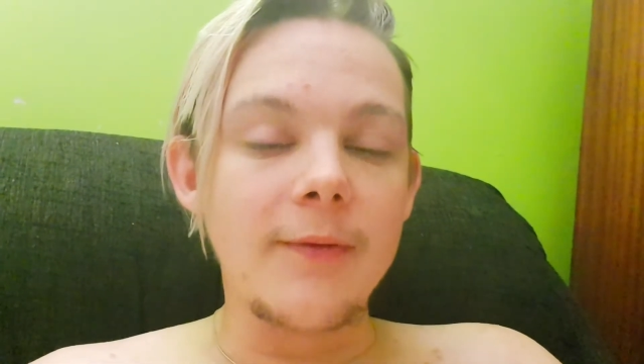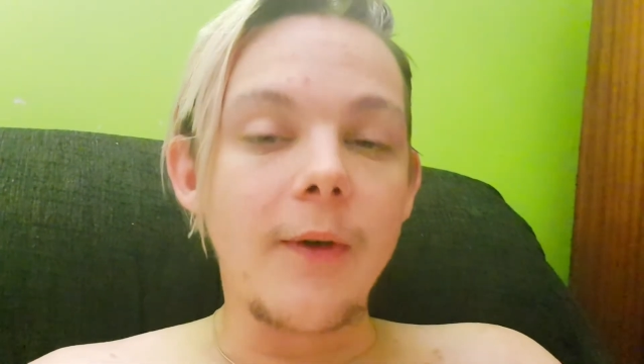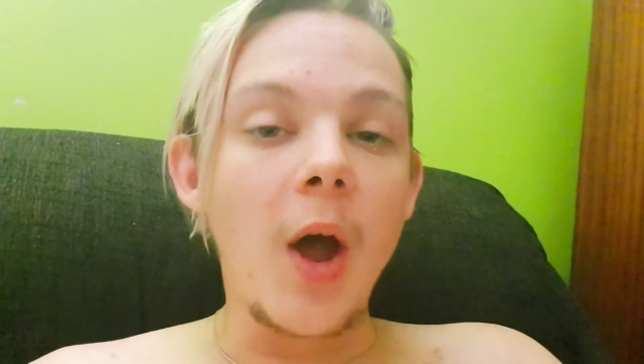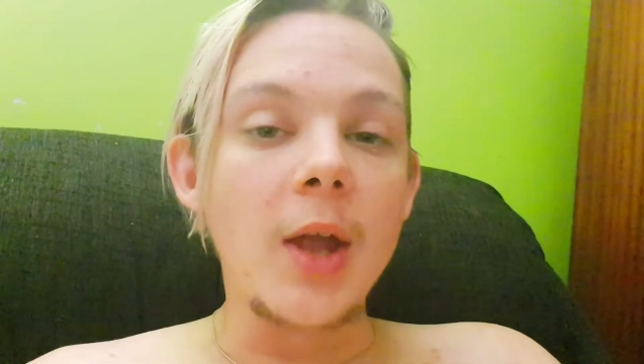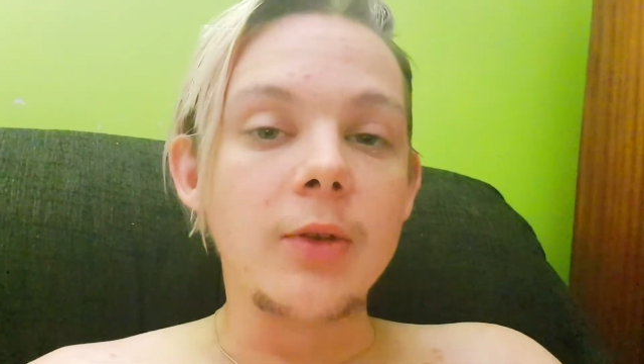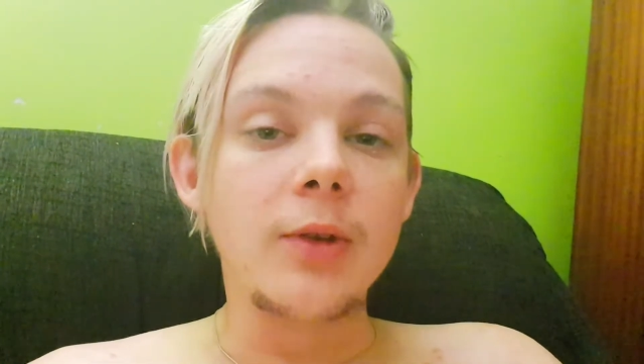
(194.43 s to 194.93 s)
if
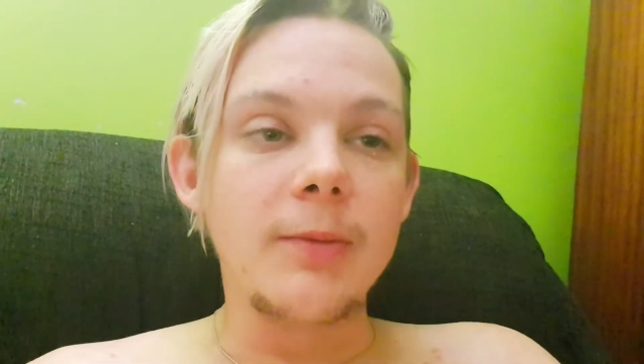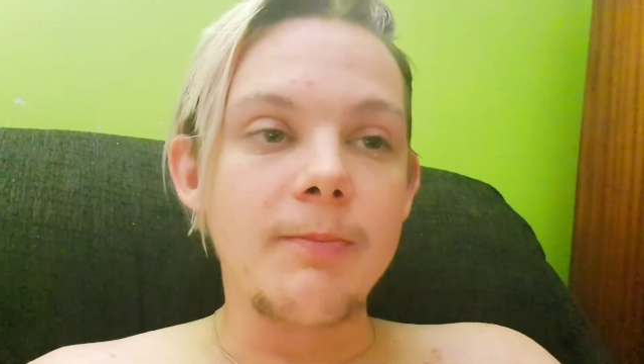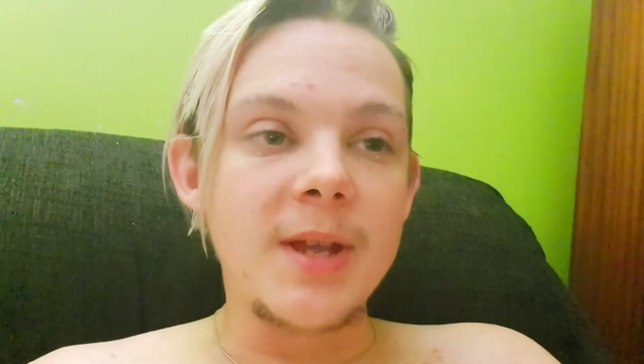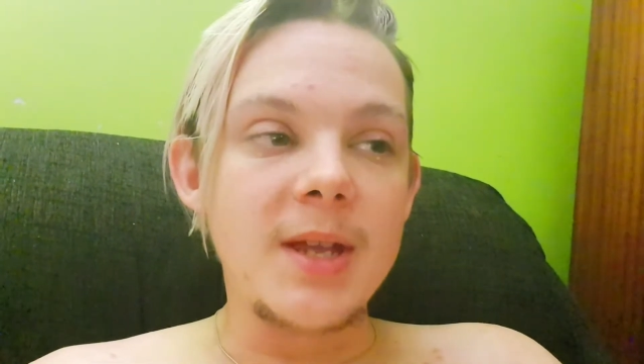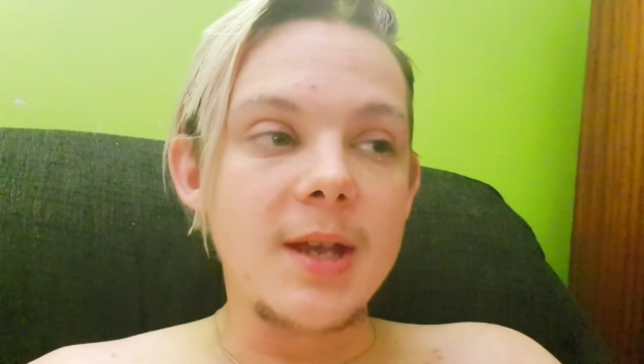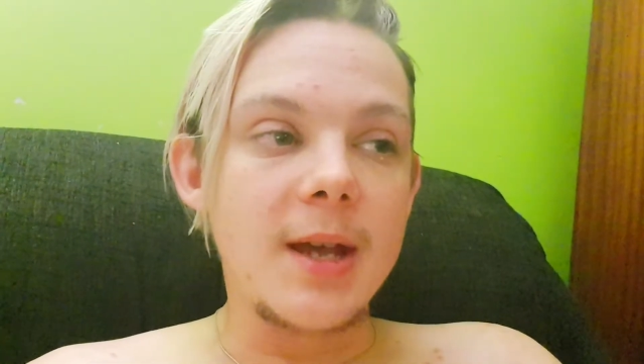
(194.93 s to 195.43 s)
I could
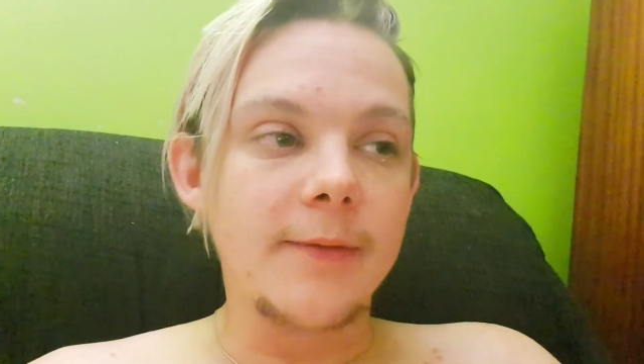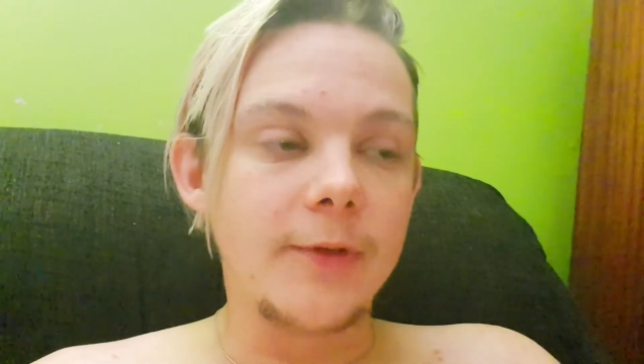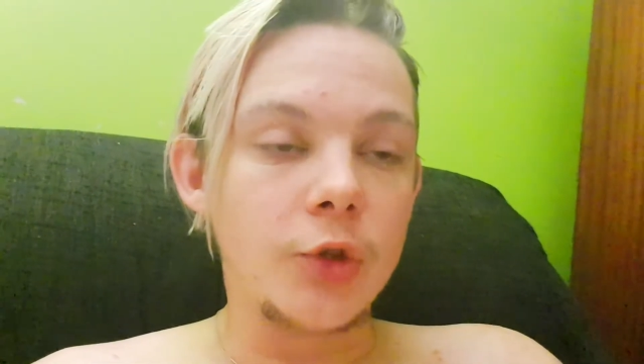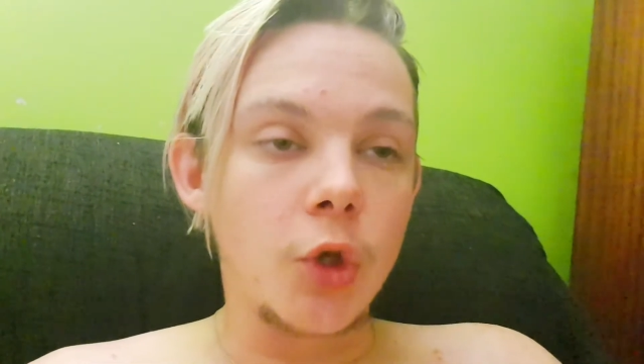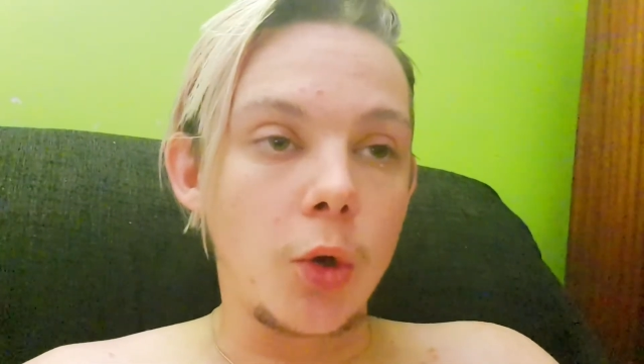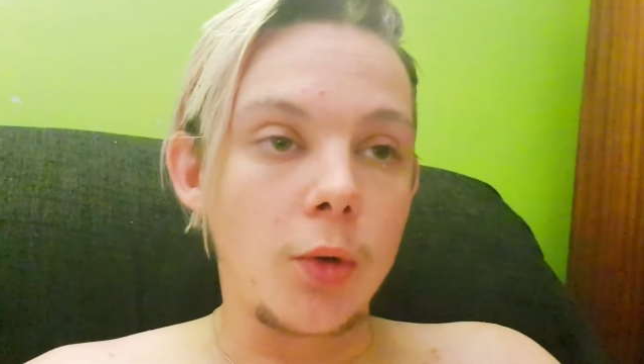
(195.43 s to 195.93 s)
be a
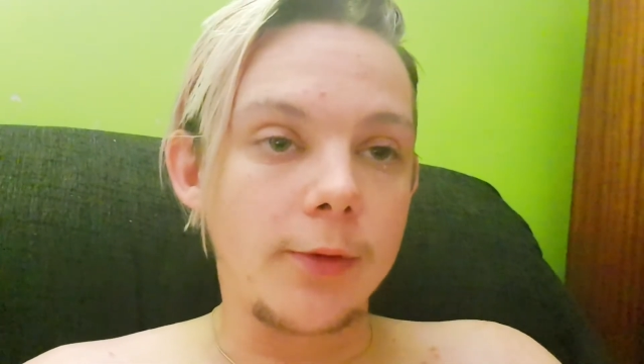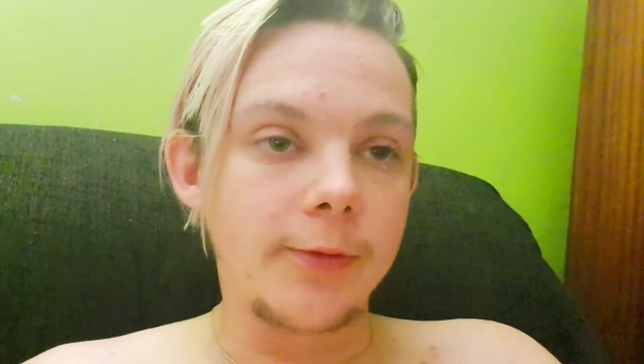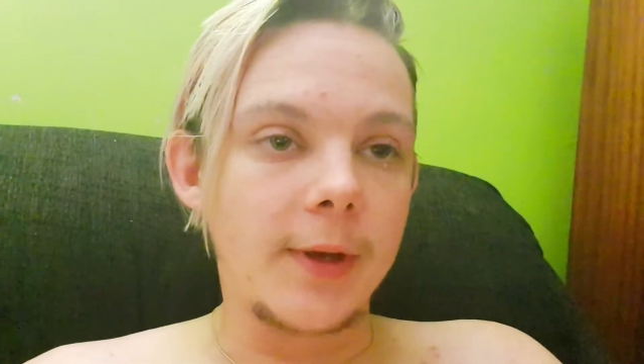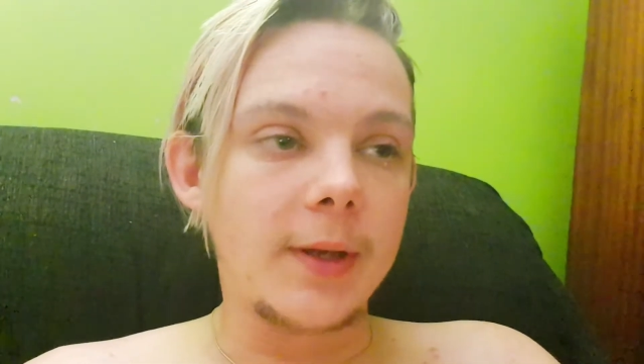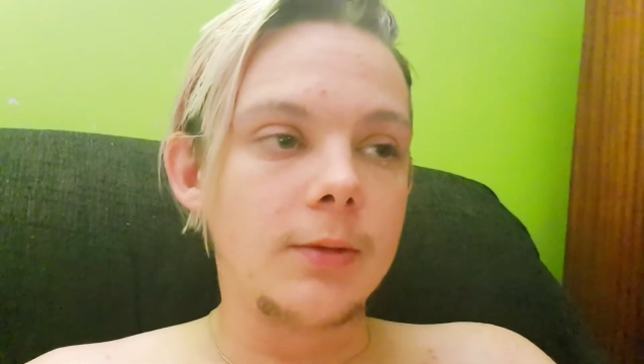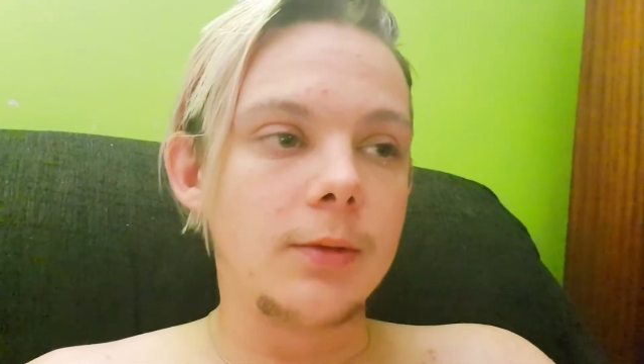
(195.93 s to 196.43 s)

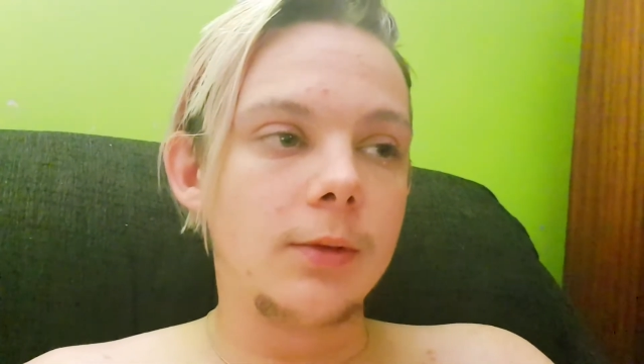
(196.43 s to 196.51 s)
photographer.